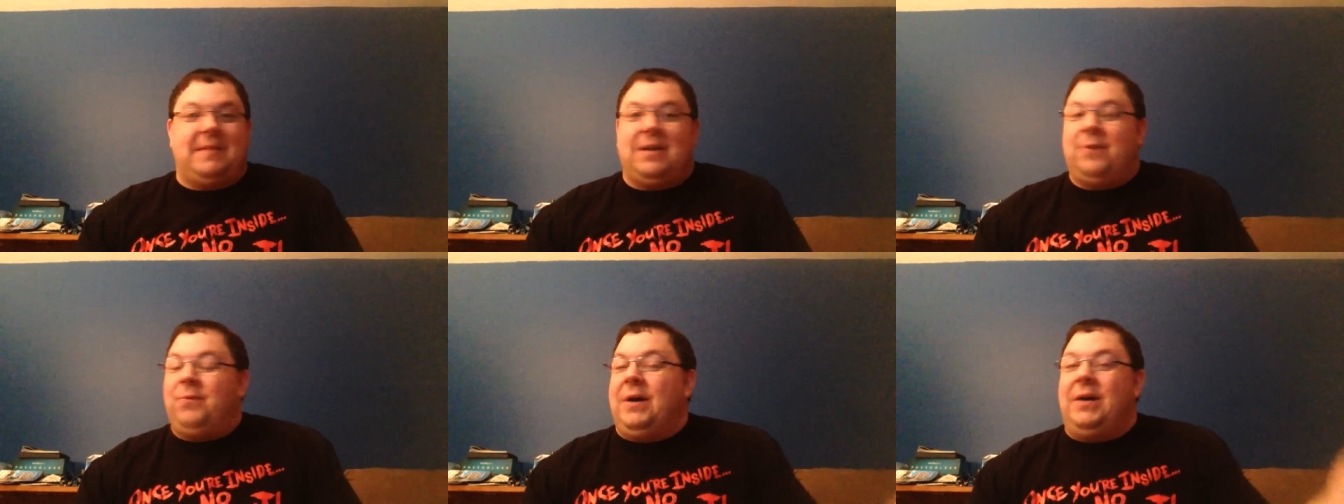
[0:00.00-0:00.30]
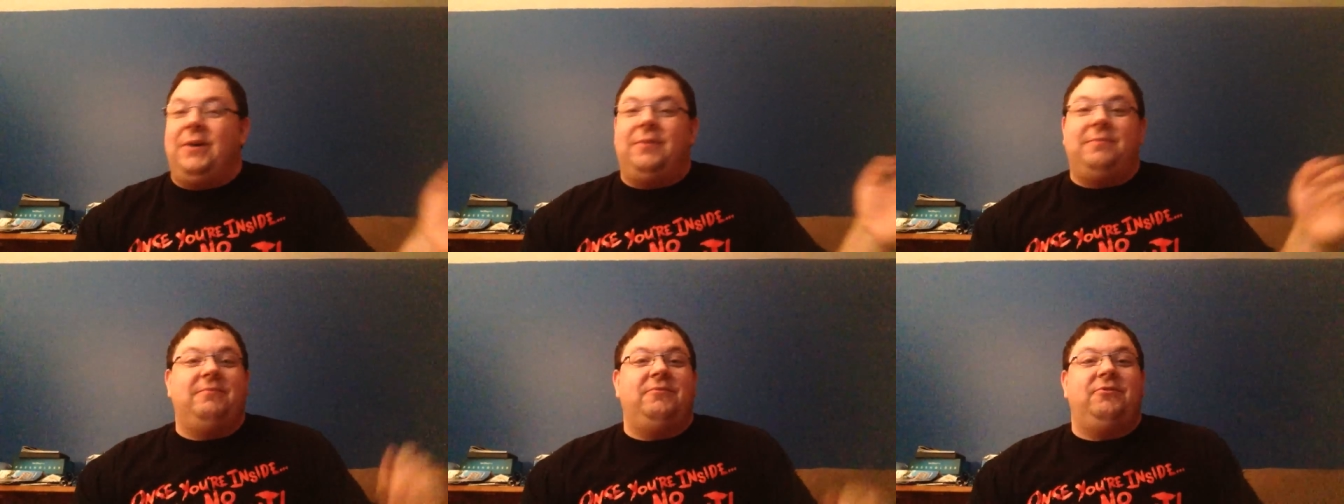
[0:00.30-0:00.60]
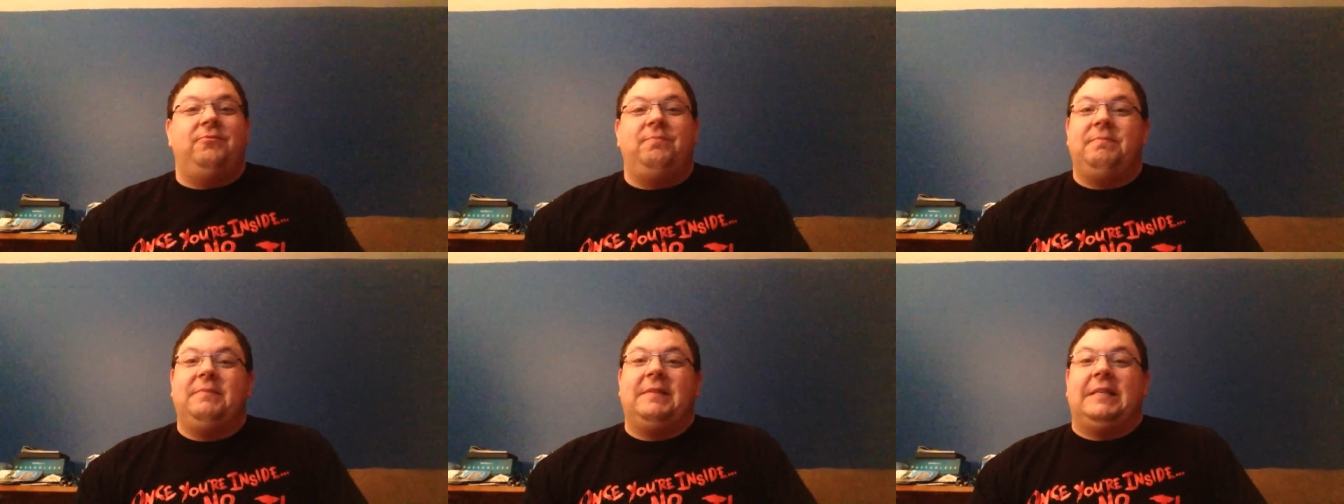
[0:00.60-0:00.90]
well,
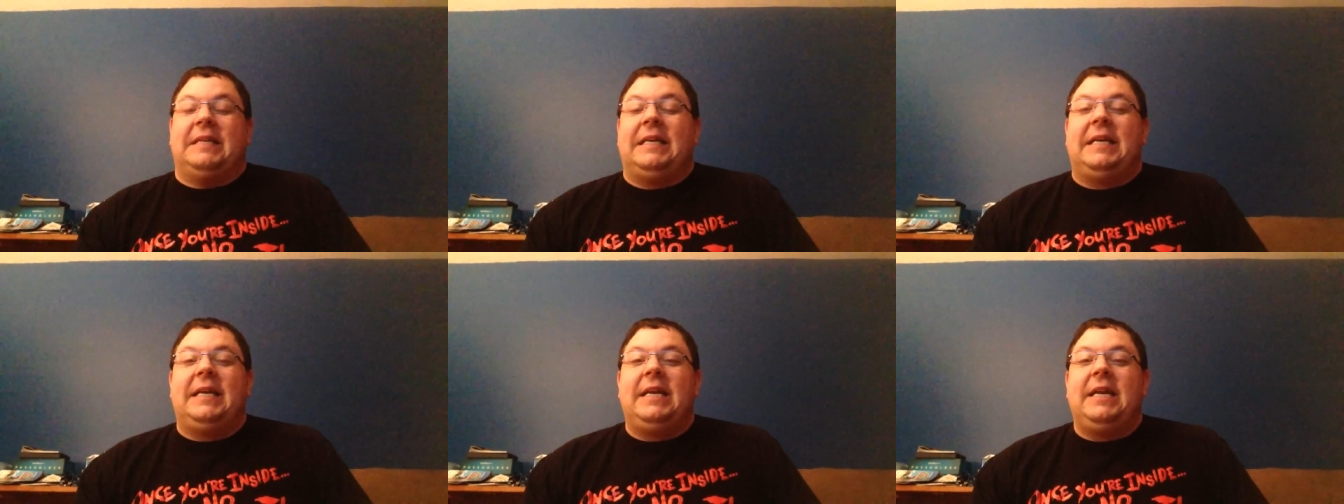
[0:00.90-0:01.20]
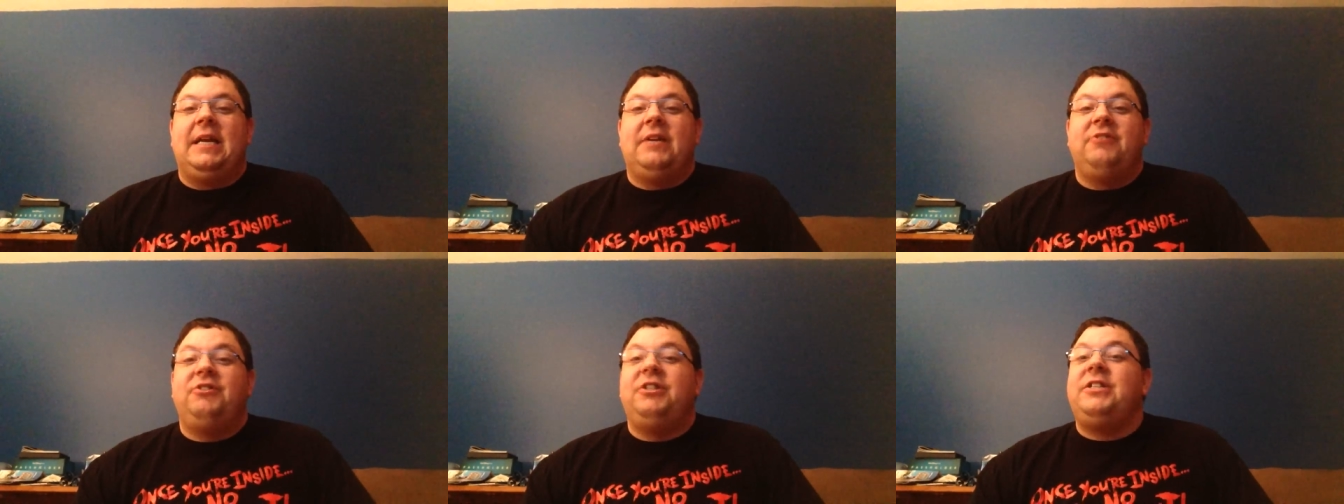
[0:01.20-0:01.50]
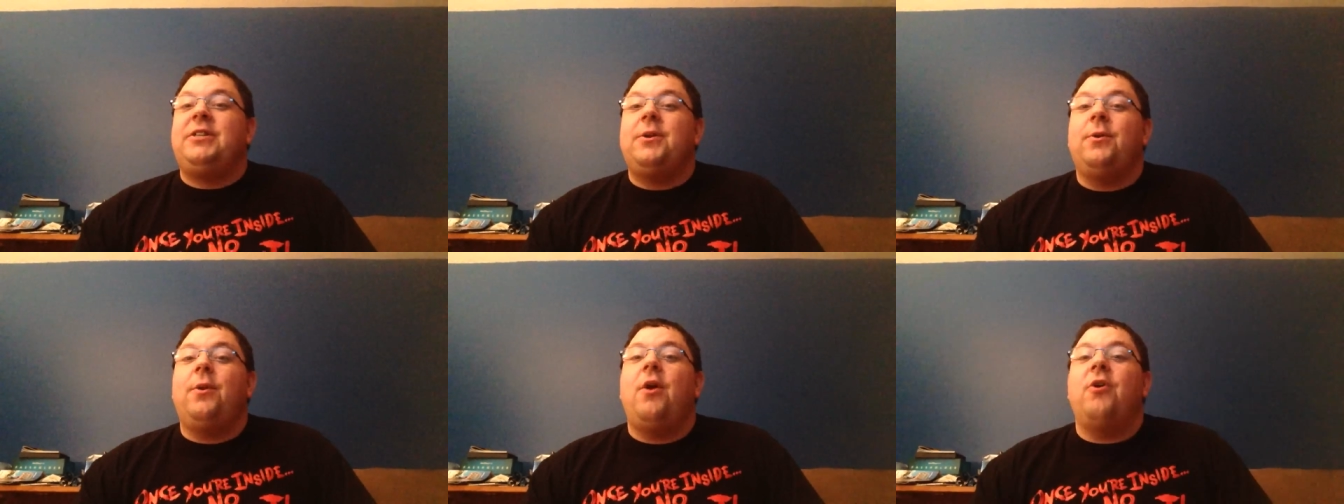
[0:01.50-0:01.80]

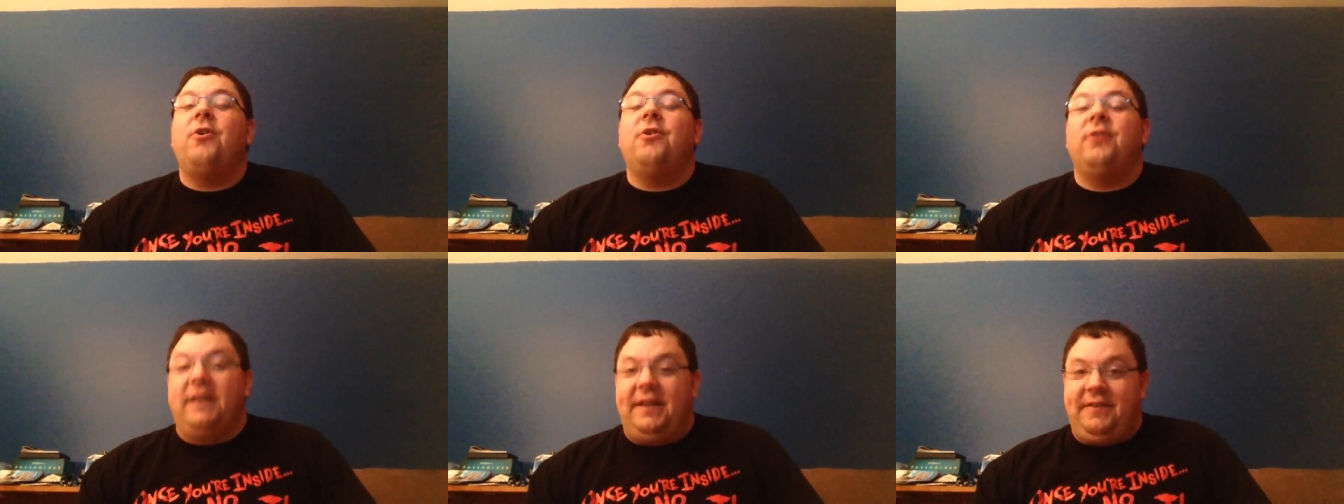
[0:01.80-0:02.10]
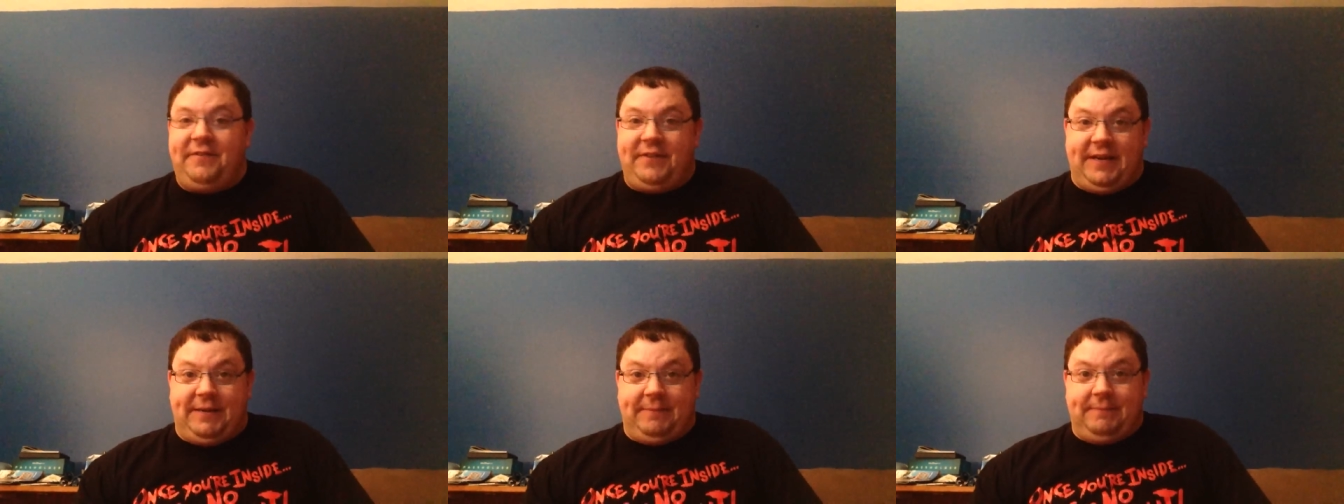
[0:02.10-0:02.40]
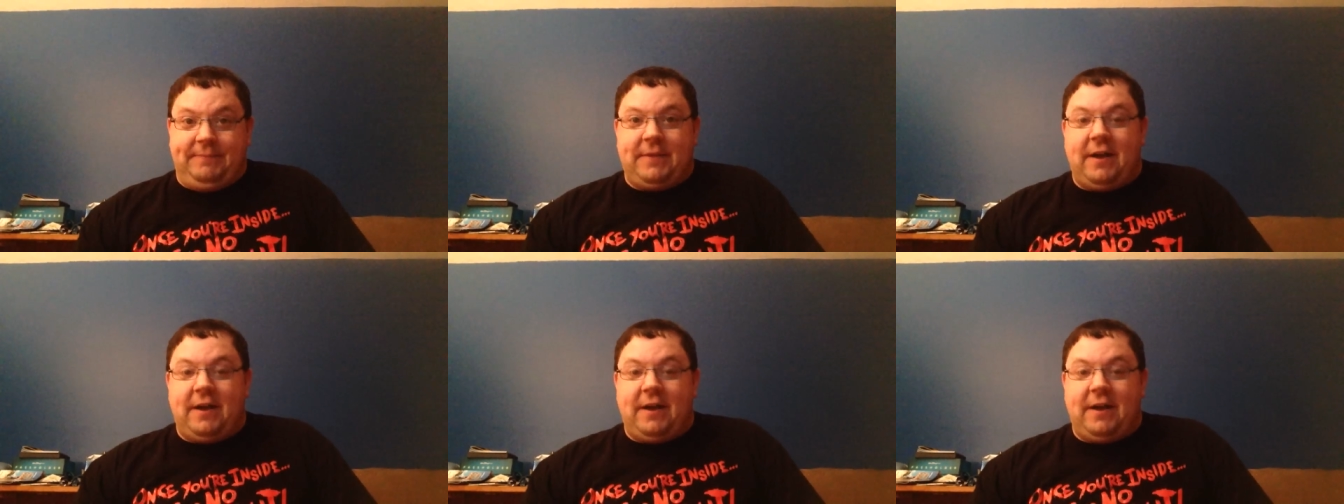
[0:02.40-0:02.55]
she's no longer living.